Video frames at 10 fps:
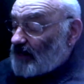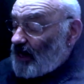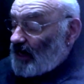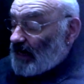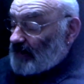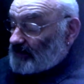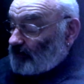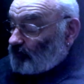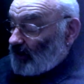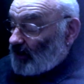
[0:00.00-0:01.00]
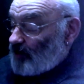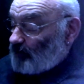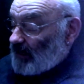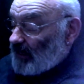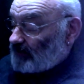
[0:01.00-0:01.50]
hard at it when a
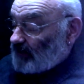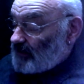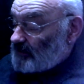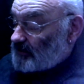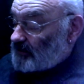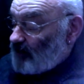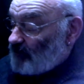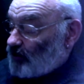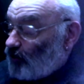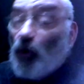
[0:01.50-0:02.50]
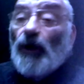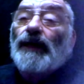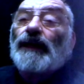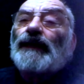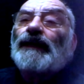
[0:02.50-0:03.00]
couple of head cases come a
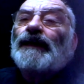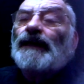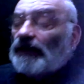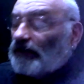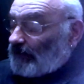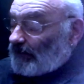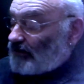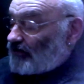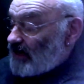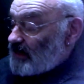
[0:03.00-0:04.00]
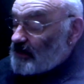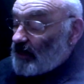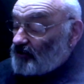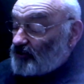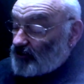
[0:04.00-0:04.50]
calling. Craig
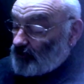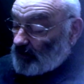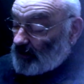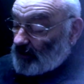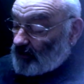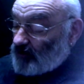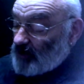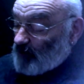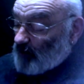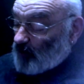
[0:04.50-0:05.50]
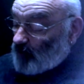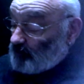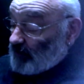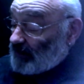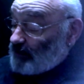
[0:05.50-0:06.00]
and Chewy creep up on
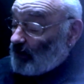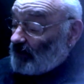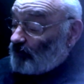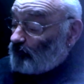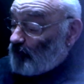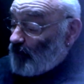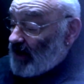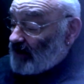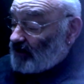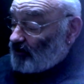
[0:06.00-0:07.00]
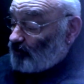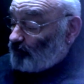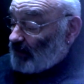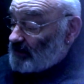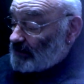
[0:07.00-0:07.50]
Billy while the radio
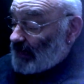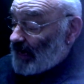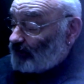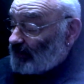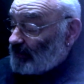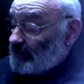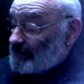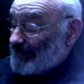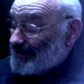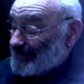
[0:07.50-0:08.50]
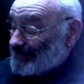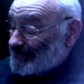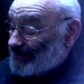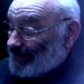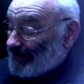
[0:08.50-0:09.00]
plays loudly in his
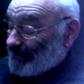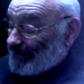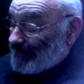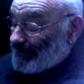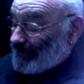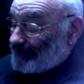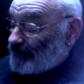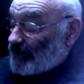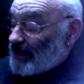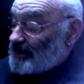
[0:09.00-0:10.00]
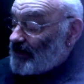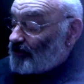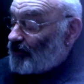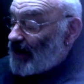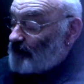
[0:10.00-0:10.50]
ears, and Craig
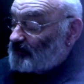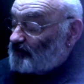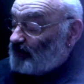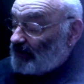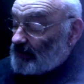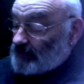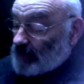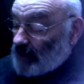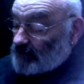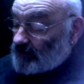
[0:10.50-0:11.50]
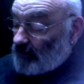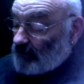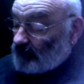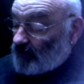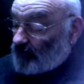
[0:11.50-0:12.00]
grabs Billy tight
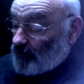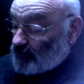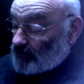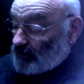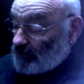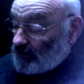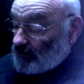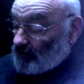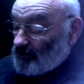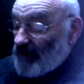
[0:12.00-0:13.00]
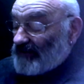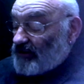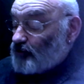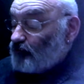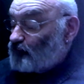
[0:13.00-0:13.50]
around the throat.
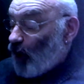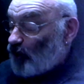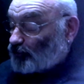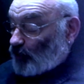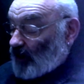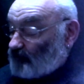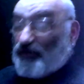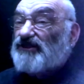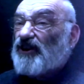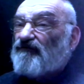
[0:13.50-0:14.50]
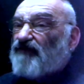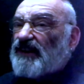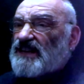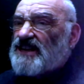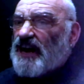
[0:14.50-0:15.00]
Everything you got, or I'll break your
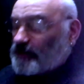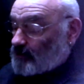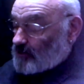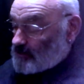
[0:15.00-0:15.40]
fucking neck!